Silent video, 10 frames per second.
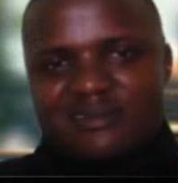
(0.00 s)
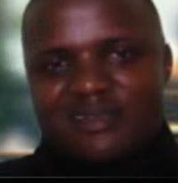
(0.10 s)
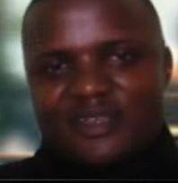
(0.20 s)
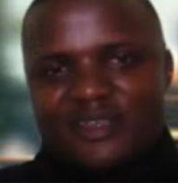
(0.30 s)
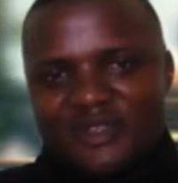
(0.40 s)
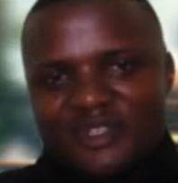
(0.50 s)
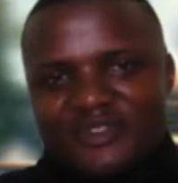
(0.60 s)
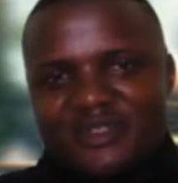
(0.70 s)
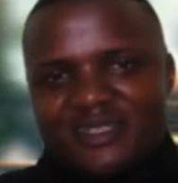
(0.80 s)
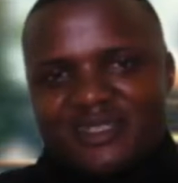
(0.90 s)

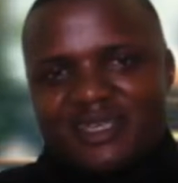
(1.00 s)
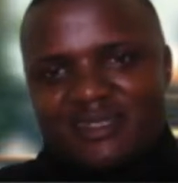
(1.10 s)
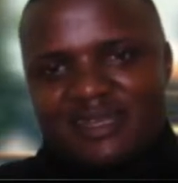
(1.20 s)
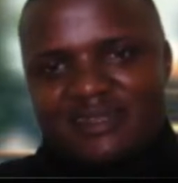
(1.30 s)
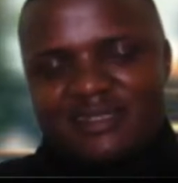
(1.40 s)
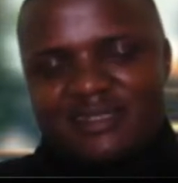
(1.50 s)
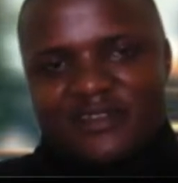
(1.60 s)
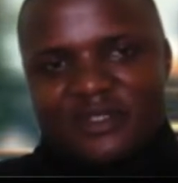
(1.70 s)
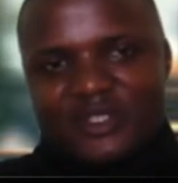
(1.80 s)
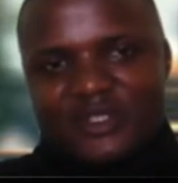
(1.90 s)
unitary since
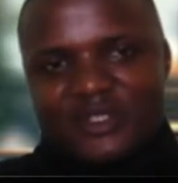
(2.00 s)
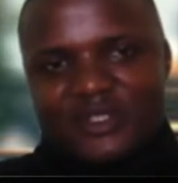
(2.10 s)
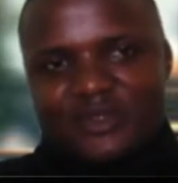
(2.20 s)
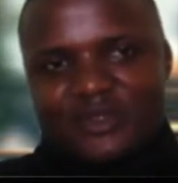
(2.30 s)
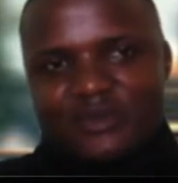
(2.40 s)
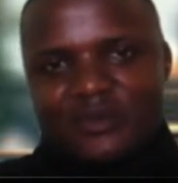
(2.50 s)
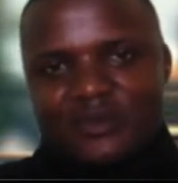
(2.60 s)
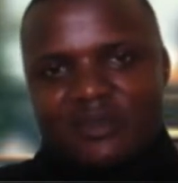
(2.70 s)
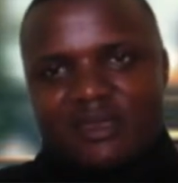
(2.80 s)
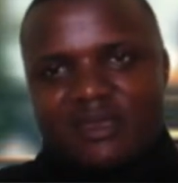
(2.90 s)
1972,
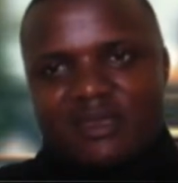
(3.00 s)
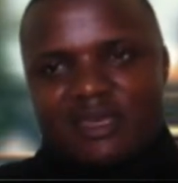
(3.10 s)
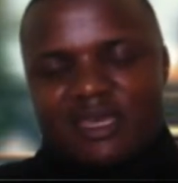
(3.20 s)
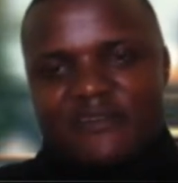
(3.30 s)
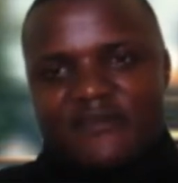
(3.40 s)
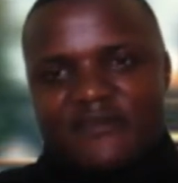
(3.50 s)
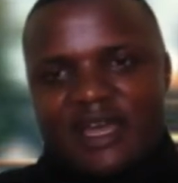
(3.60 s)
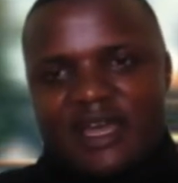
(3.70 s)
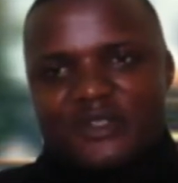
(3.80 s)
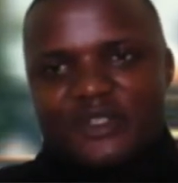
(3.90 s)
if I
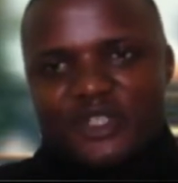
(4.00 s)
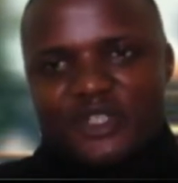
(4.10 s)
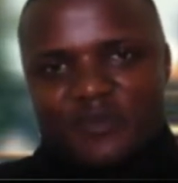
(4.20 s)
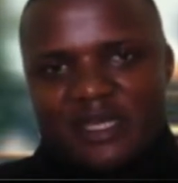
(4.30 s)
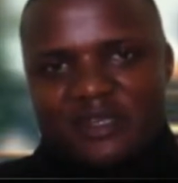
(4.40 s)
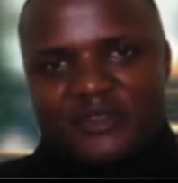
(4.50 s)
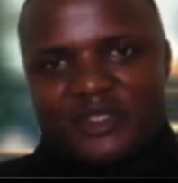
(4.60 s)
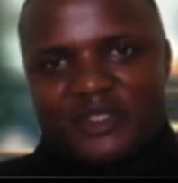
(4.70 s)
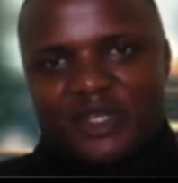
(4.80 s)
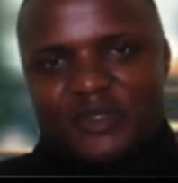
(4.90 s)
have to judge by the
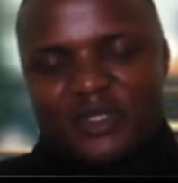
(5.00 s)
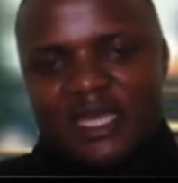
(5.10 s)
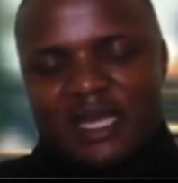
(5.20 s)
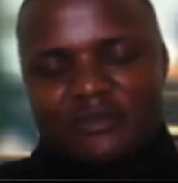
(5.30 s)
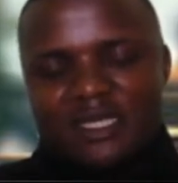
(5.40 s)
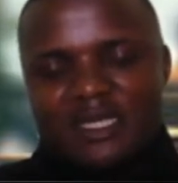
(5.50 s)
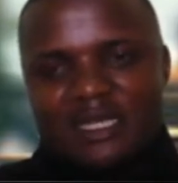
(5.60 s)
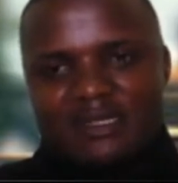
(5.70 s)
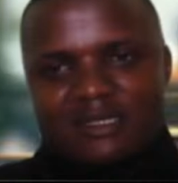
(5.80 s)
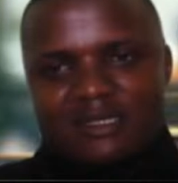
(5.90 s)
results today, I would say
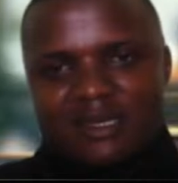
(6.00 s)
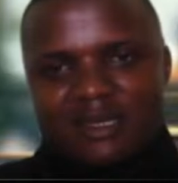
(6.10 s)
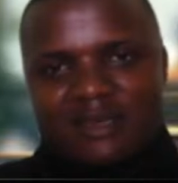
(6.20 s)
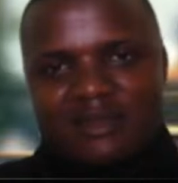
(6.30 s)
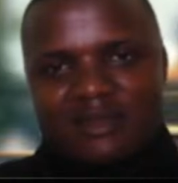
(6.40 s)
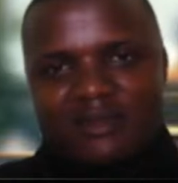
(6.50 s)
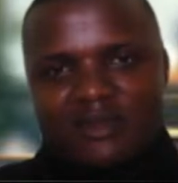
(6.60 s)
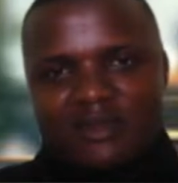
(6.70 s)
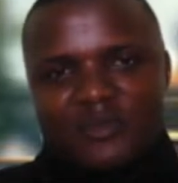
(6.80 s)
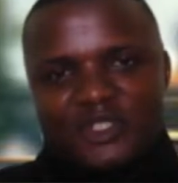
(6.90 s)
that not
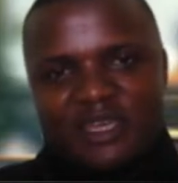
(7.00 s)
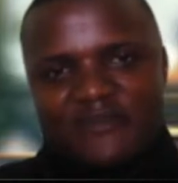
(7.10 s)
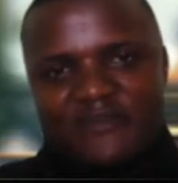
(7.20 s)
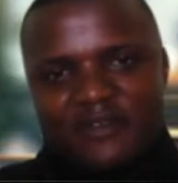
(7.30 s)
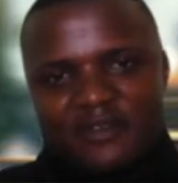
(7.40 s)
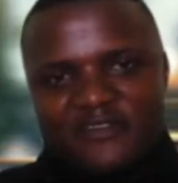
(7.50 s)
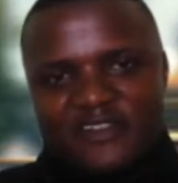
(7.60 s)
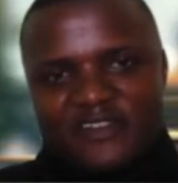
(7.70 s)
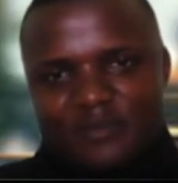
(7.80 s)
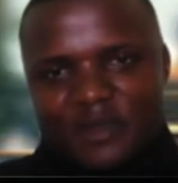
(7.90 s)
much effort
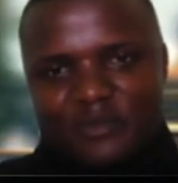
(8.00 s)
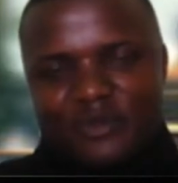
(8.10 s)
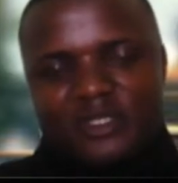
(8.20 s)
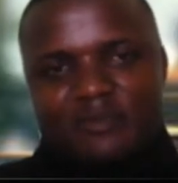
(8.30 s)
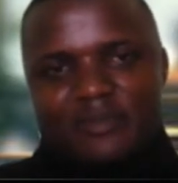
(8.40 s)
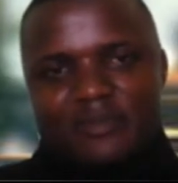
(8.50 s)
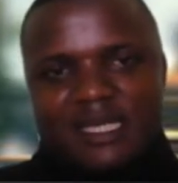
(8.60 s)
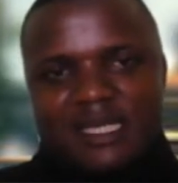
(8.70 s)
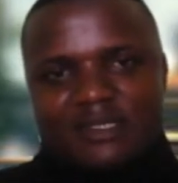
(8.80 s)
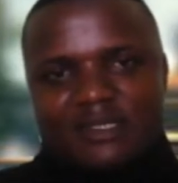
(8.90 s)
has been put in
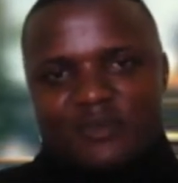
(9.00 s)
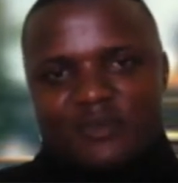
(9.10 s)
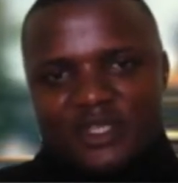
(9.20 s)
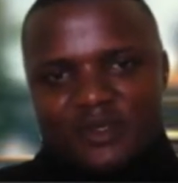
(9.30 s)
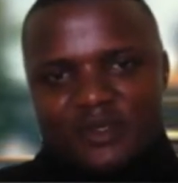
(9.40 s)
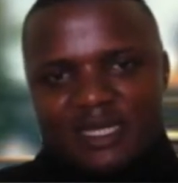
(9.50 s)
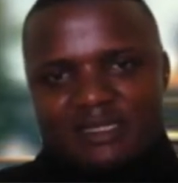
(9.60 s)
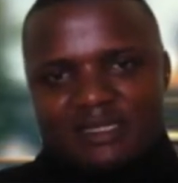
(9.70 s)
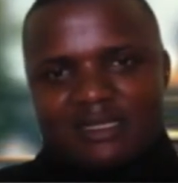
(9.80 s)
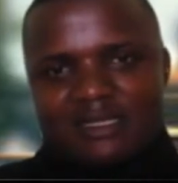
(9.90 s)
place to make sure that
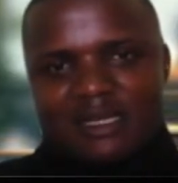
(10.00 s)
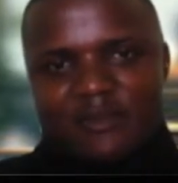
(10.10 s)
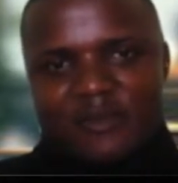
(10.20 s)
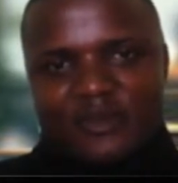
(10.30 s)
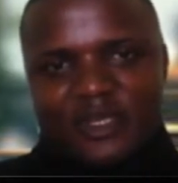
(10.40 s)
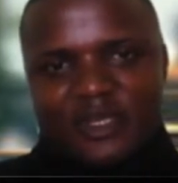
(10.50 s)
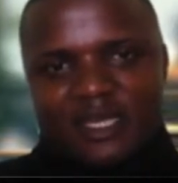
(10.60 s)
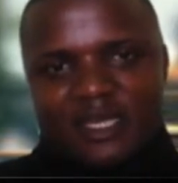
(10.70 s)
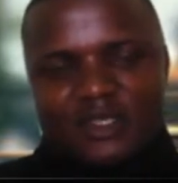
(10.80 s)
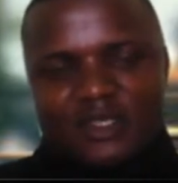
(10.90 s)
Cameroonians
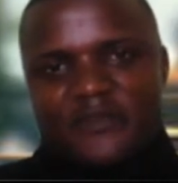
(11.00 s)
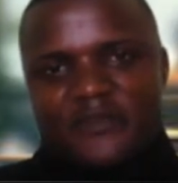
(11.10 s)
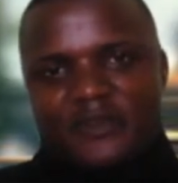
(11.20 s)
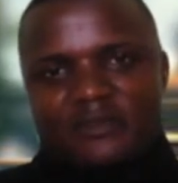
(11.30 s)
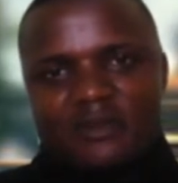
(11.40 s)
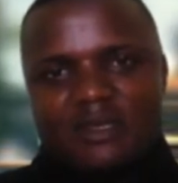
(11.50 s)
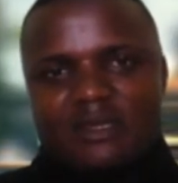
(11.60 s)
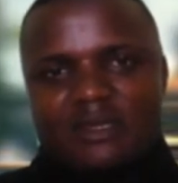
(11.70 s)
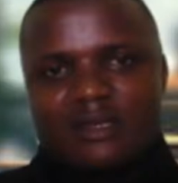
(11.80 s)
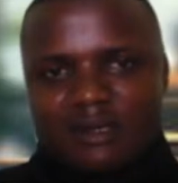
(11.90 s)
all feel
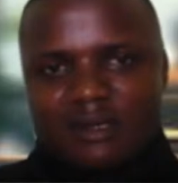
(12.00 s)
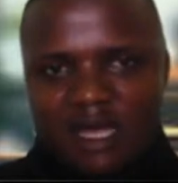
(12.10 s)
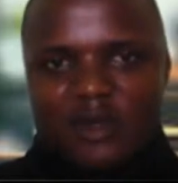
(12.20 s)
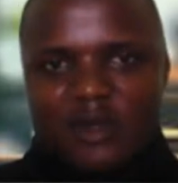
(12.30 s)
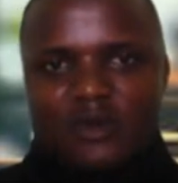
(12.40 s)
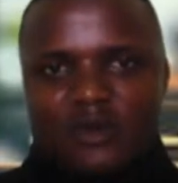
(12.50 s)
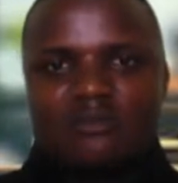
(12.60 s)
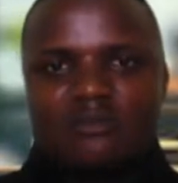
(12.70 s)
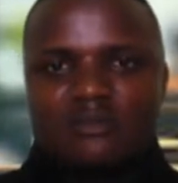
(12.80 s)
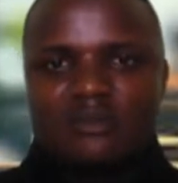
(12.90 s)
Cameroon,